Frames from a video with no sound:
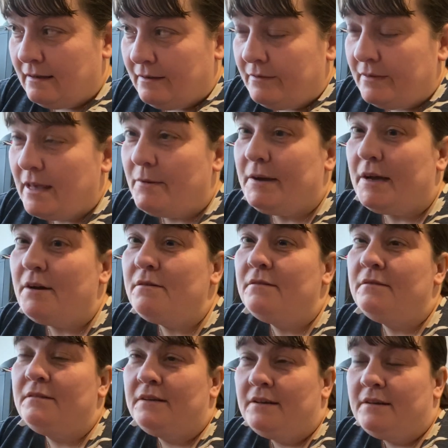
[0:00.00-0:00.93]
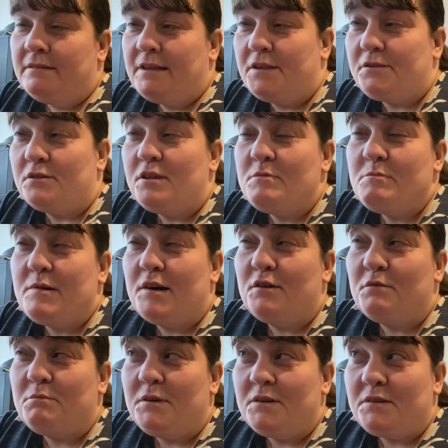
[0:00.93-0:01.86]
There we go. There's another
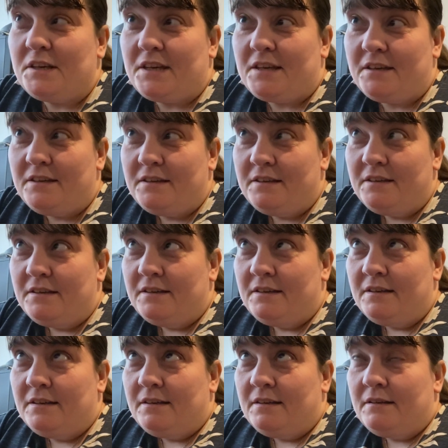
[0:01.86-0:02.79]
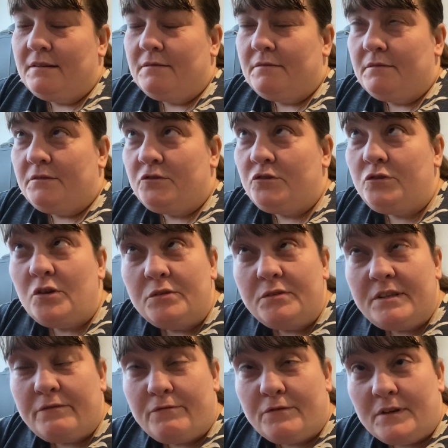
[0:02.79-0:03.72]
bar of music.
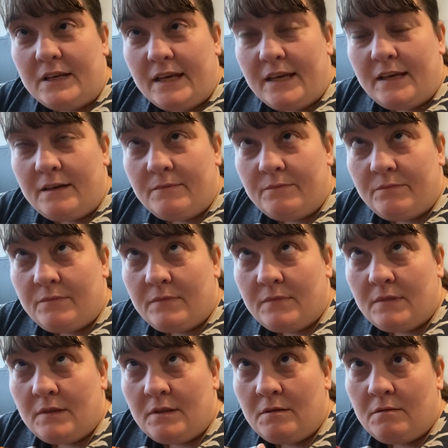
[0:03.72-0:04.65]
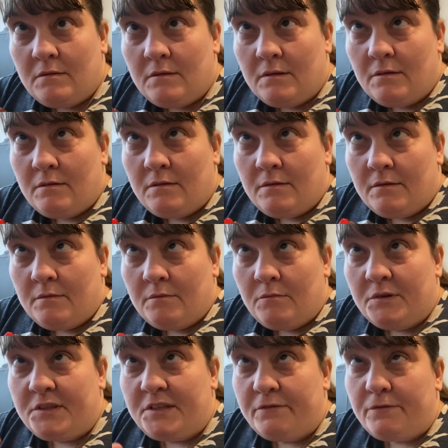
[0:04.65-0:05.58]
Done differently,
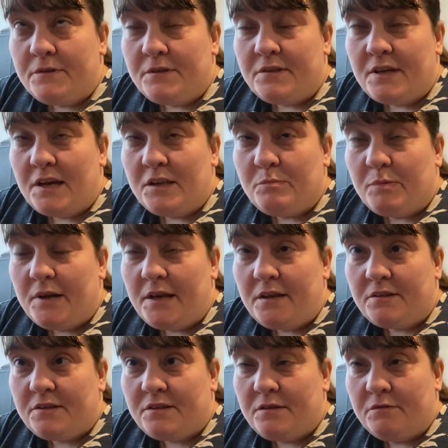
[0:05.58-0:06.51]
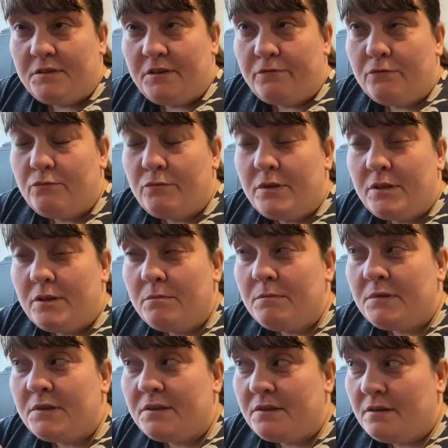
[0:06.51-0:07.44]
with different size bricks, so different
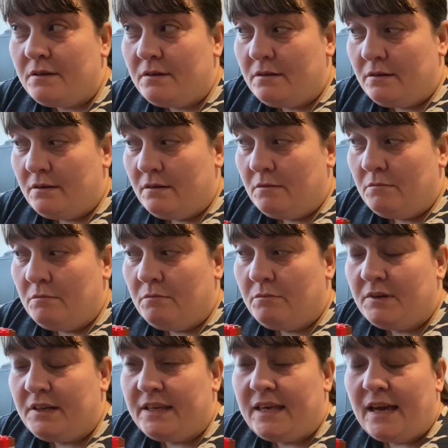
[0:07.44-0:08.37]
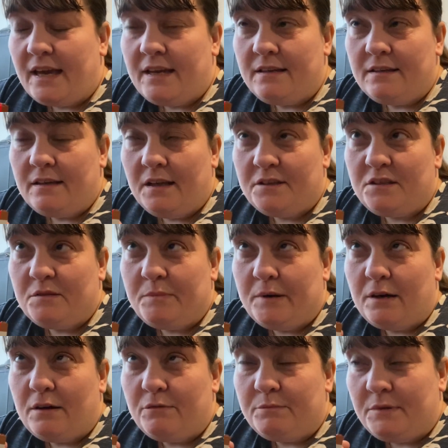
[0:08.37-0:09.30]
rhythms, but again, as a
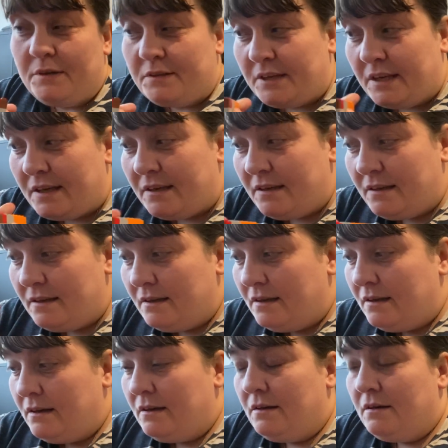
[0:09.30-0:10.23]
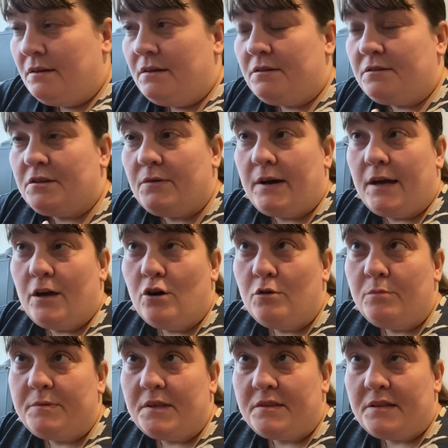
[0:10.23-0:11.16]
bar of music. So I
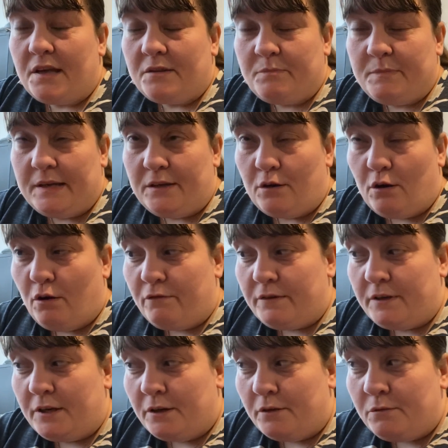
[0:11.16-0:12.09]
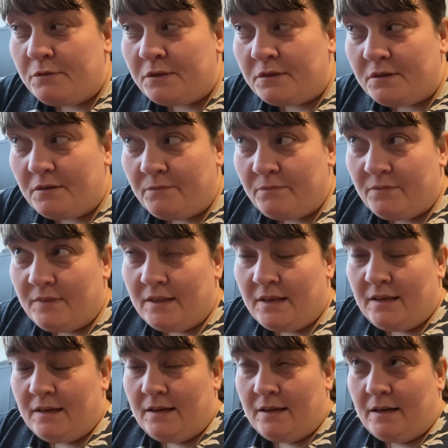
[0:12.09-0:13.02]
hope this has been of use
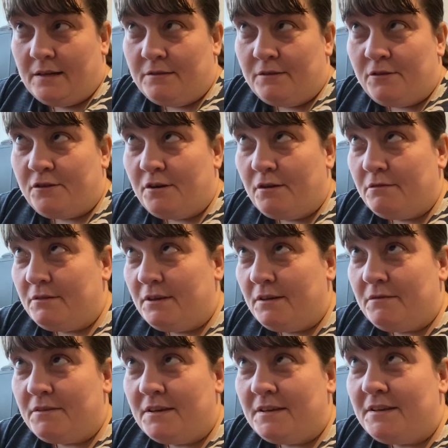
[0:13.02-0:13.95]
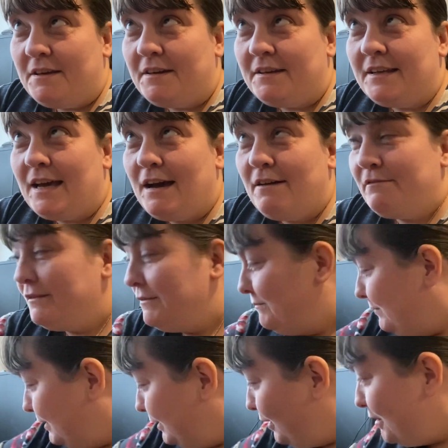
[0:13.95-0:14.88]
and shown you that you can have
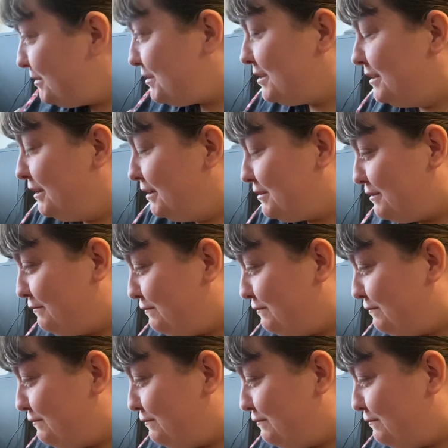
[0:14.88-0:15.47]
lots and lots of